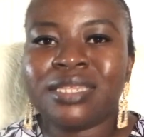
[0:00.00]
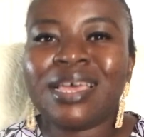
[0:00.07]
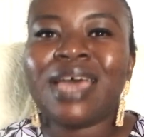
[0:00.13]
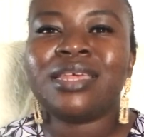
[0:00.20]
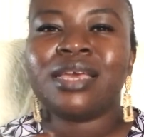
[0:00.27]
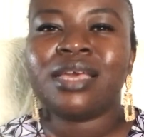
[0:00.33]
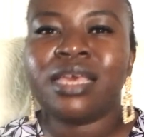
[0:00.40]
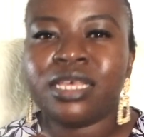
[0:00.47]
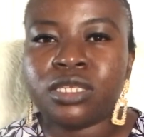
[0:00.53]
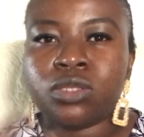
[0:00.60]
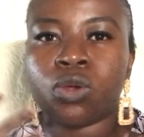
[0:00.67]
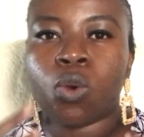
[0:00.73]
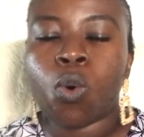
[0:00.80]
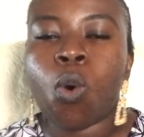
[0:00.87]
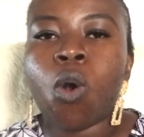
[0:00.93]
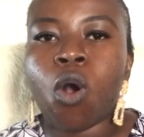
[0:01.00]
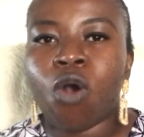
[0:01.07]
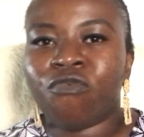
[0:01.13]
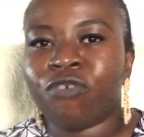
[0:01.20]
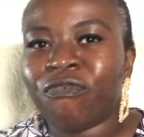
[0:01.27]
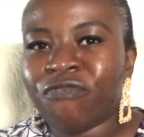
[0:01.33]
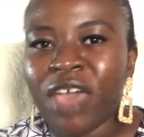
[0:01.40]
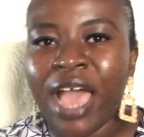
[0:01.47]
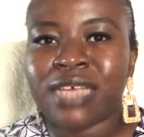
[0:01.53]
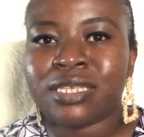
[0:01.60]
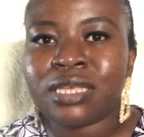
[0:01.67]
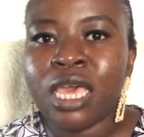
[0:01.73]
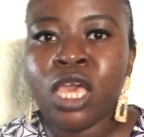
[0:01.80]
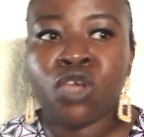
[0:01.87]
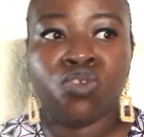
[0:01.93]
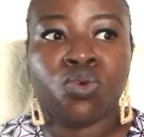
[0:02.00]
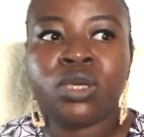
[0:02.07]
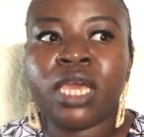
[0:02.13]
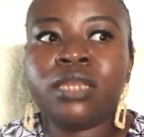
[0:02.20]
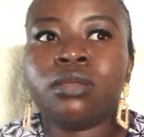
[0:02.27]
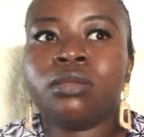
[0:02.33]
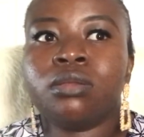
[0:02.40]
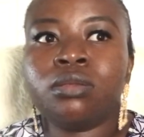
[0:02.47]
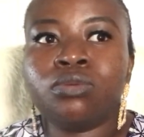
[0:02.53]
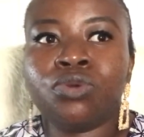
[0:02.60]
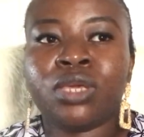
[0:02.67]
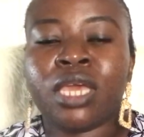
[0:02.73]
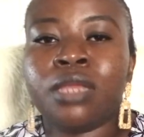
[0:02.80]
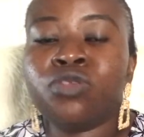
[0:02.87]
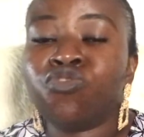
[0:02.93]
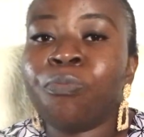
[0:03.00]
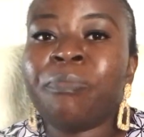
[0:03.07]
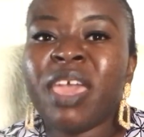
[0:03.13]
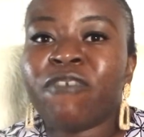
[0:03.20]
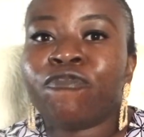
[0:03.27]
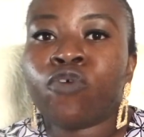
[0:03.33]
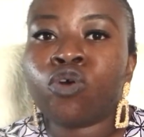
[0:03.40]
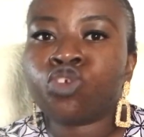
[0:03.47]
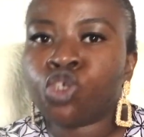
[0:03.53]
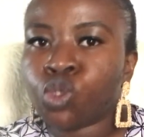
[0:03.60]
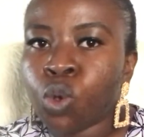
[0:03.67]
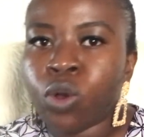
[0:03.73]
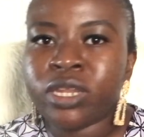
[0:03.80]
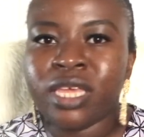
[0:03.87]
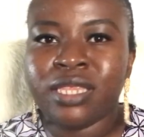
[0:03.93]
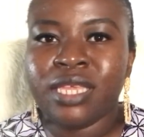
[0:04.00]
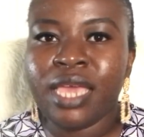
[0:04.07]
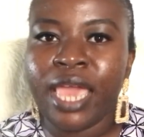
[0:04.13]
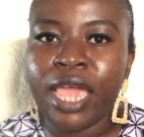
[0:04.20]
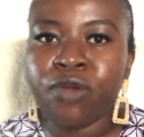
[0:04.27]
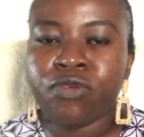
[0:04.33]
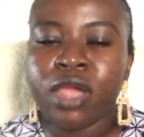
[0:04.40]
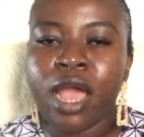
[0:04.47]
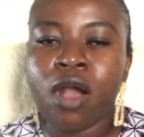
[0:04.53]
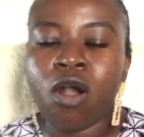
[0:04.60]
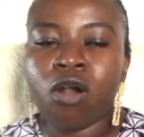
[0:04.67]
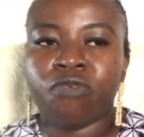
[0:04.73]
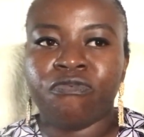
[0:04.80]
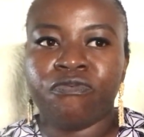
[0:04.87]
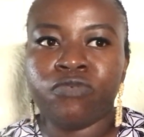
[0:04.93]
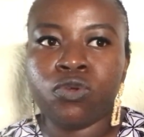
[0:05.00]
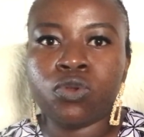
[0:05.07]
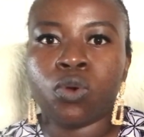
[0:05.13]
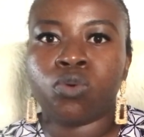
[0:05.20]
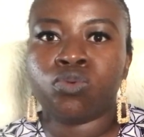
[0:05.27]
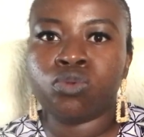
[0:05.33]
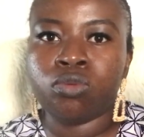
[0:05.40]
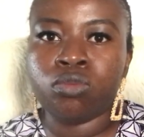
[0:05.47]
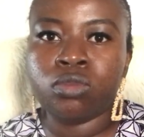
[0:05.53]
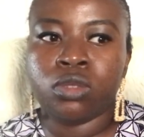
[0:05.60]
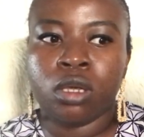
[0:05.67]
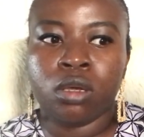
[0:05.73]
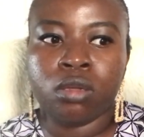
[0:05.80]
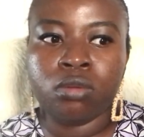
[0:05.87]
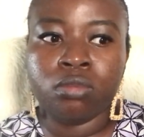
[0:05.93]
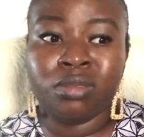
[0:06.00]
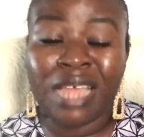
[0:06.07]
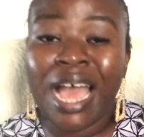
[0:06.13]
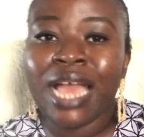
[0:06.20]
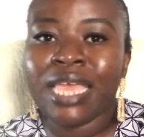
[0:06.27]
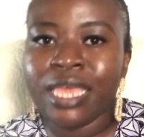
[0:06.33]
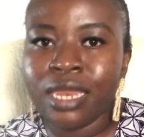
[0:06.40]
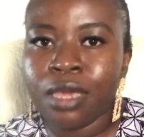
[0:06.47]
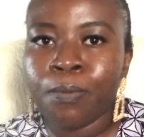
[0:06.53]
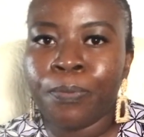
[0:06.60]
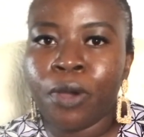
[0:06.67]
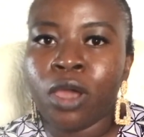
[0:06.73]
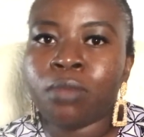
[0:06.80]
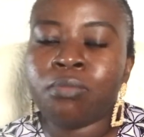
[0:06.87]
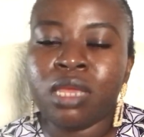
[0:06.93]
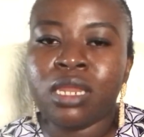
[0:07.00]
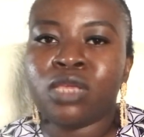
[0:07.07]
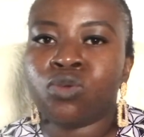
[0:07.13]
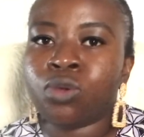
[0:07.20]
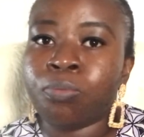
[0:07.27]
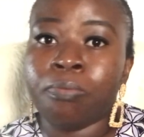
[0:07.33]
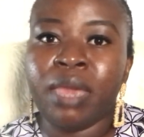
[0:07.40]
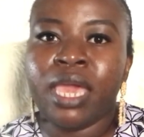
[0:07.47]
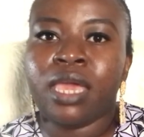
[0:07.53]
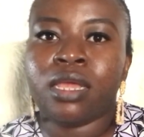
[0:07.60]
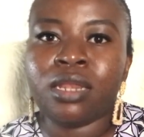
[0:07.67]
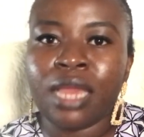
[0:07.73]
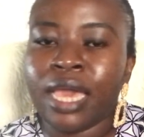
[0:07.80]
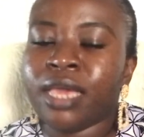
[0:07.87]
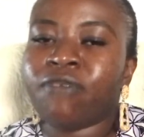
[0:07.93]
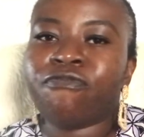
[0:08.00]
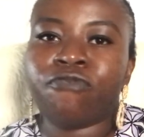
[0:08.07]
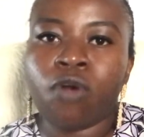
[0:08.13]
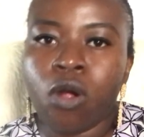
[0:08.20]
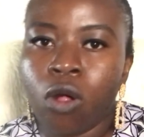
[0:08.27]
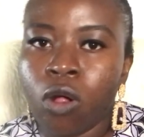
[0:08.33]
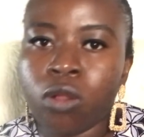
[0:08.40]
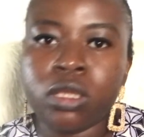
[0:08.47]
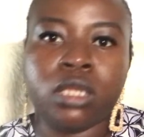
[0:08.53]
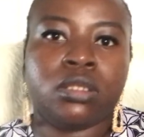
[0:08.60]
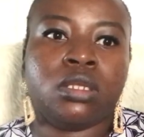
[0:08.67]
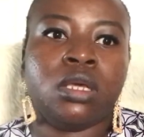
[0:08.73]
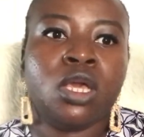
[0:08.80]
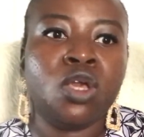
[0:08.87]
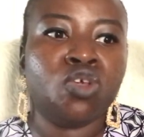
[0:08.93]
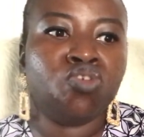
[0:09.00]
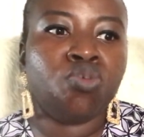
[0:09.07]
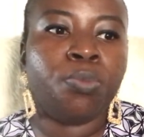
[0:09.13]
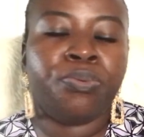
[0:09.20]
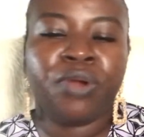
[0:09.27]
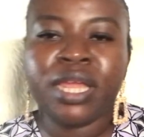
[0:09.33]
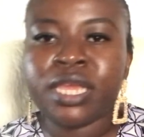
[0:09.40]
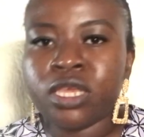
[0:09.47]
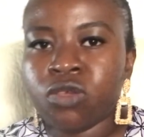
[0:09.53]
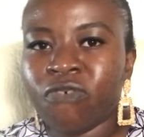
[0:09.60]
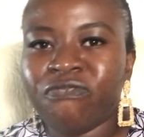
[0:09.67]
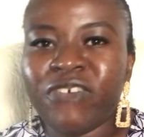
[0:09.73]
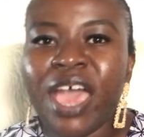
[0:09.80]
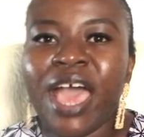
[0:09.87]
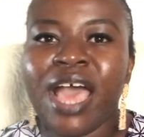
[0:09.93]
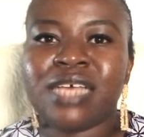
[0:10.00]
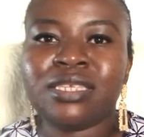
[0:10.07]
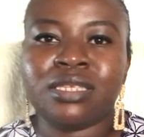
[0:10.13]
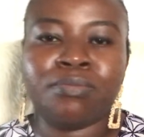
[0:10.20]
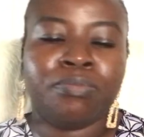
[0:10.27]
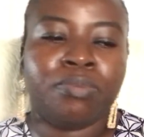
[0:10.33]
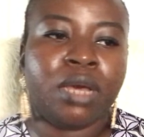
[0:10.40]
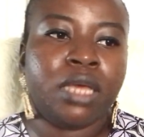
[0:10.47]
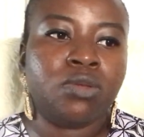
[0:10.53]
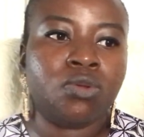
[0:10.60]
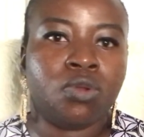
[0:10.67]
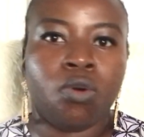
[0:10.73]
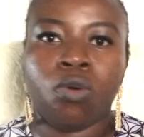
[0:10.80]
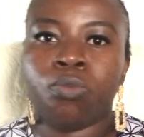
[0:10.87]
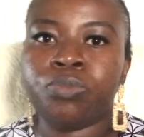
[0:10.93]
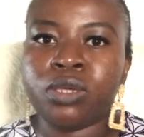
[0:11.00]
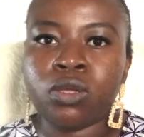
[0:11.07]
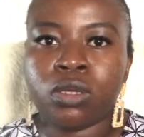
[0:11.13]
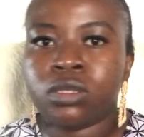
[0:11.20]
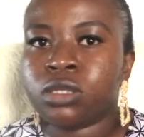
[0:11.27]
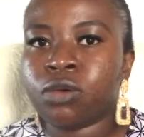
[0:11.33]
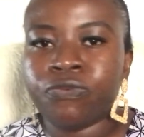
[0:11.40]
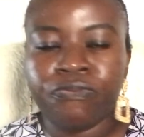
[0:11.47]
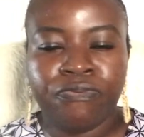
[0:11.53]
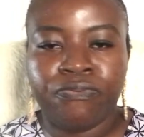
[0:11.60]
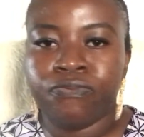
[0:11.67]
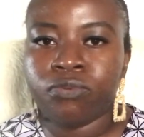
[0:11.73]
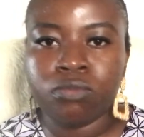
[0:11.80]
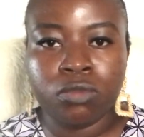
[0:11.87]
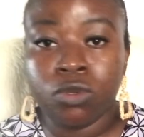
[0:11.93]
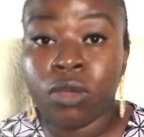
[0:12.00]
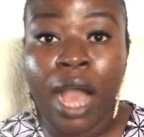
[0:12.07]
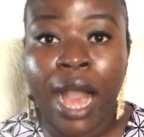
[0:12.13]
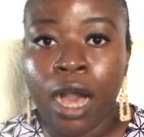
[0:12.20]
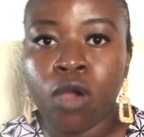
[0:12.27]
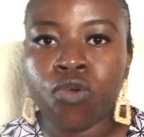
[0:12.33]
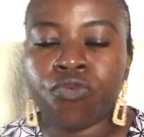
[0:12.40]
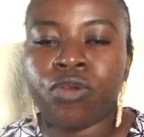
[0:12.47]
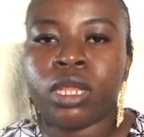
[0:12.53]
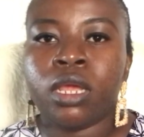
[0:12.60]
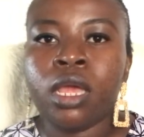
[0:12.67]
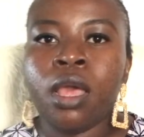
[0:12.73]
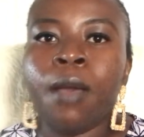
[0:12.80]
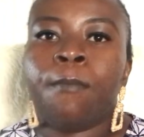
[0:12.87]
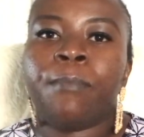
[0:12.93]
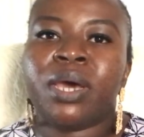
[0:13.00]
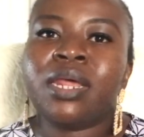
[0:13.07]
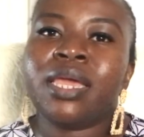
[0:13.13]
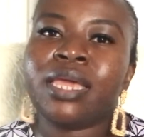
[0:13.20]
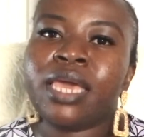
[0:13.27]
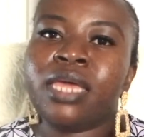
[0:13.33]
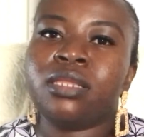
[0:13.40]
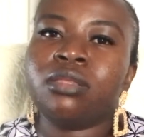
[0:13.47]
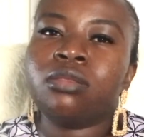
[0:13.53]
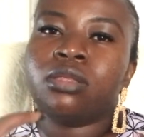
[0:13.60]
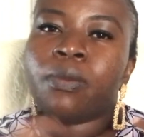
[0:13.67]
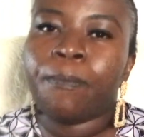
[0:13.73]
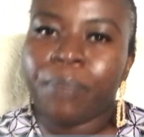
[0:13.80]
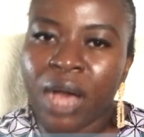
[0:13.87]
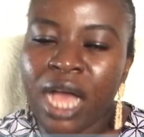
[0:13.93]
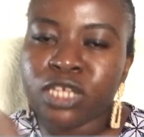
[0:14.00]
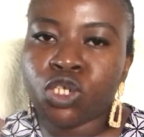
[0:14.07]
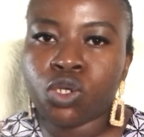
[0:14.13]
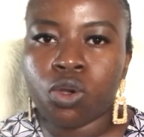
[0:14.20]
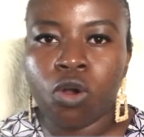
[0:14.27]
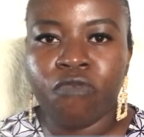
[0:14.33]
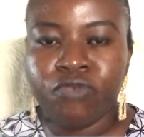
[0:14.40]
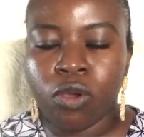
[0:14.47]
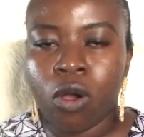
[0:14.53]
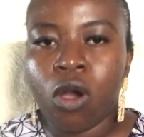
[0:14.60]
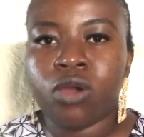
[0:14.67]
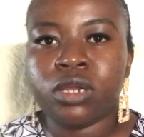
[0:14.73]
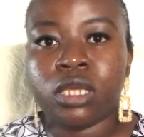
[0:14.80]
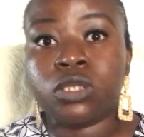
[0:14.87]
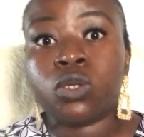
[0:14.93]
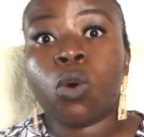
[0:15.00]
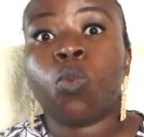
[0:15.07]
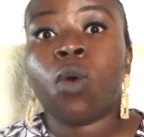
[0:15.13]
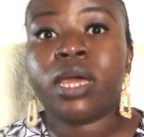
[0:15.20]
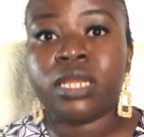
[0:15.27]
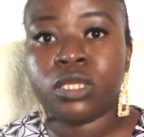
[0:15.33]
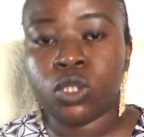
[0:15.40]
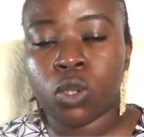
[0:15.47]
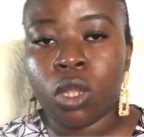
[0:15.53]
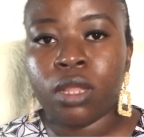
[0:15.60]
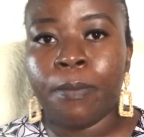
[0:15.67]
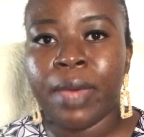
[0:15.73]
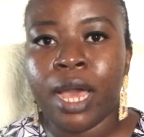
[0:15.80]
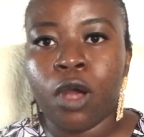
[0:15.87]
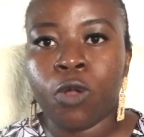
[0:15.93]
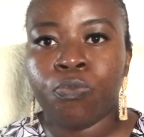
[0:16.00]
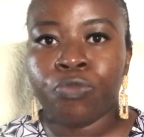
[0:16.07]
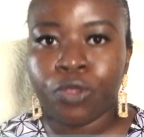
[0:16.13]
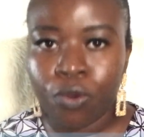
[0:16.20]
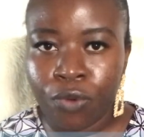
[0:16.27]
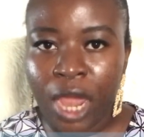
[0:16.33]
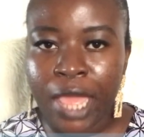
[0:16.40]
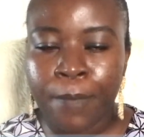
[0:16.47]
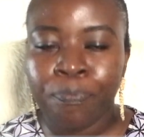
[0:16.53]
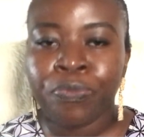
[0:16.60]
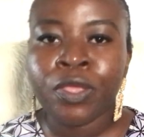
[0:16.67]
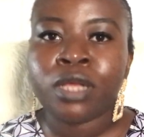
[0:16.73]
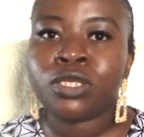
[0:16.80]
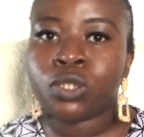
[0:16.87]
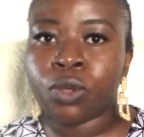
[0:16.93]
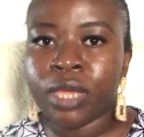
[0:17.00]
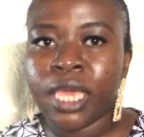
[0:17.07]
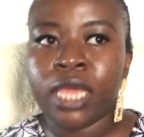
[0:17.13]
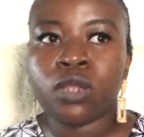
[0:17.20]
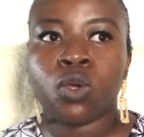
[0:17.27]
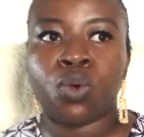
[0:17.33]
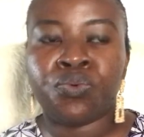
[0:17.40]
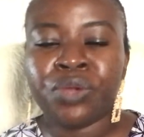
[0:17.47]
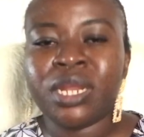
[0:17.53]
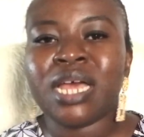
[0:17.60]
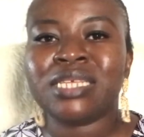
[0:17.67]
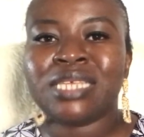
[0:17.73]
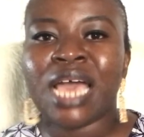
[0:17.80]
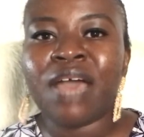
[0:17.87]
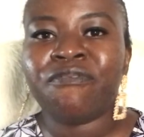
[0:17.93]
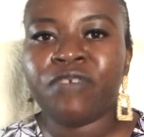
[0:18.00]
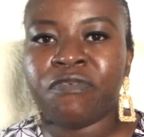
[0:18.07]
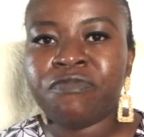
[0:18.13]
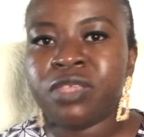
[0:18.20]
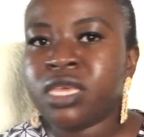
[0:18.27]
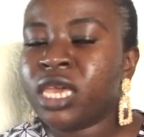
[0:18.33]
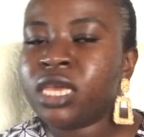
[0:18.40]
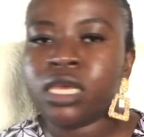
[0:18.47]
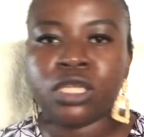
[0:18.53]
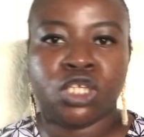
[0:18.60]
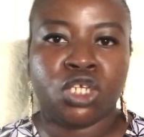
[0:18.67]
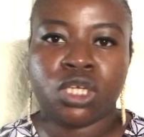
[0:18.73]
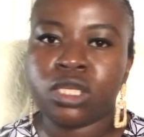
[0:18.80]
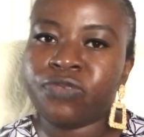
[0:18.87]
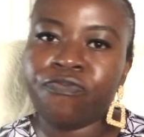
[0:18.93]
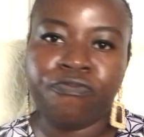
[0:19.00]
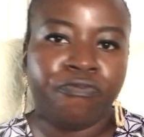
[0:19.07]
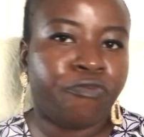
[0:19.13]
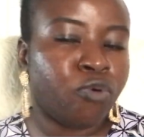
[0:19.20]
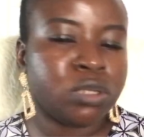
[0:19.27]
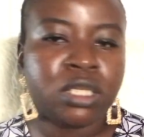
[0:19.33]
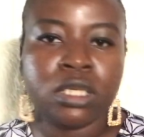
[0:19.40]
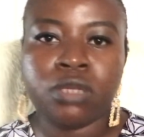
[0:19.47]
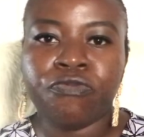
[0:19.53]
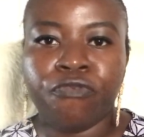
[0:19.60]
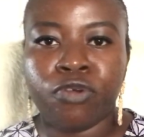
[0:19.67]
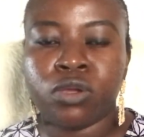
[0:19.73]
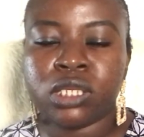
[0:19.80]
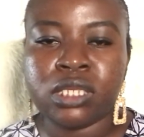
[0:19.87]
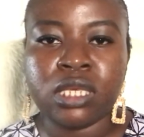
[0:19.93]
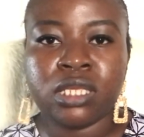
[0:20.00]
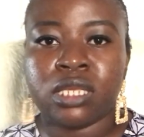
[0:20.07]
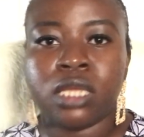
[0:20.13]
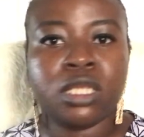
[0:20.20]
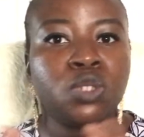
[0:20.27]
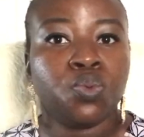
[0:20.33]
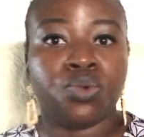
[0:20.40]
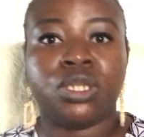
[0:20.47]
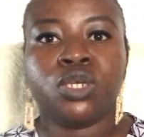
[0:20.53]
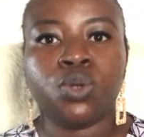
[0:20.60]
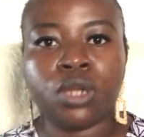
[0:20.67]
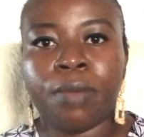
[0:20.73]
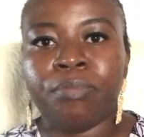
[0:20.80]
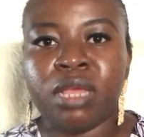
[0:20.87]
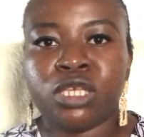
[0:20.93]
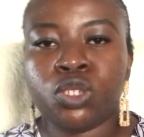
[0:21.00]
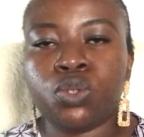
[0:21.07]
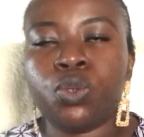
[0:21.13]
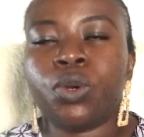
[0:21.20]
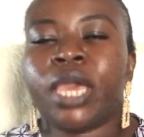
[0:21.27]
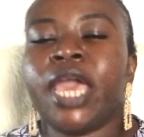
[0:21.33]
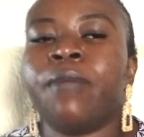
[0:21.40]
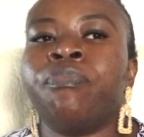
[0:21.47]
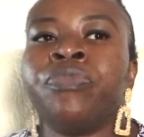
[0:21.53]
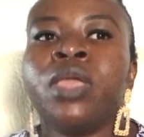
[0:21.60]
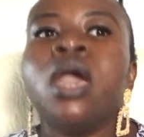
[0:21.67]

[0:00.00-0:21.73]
That is the core of a fast. You may fall short in the area of the not eating part, meaning you may like fall in you breaking your fast, but because of you got hungry. But again, the posture of your heart is what it's all about. All right. So again, go read Isaiah 58. It's just 14 verses and it's really gonna bless you, okay?